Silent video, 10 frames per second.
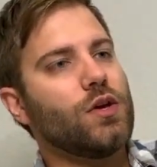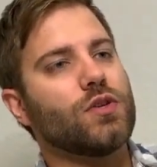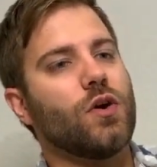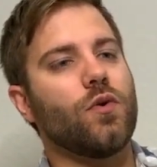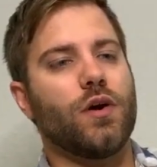
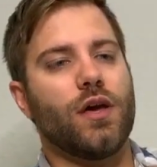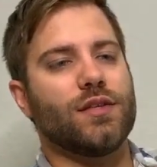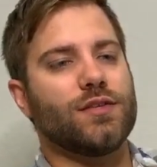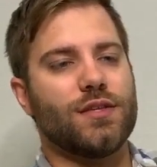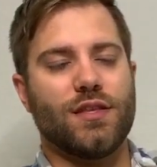So
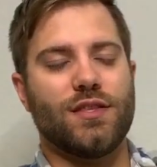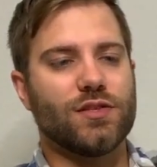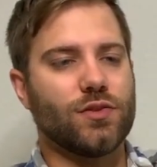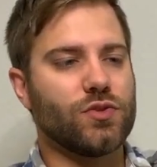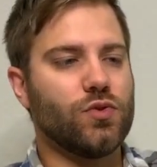if
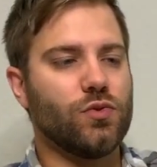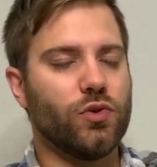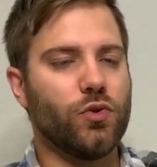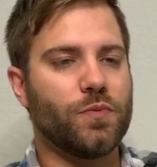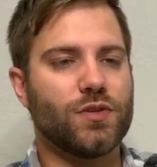these little 2
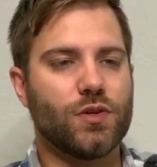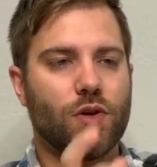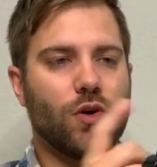loops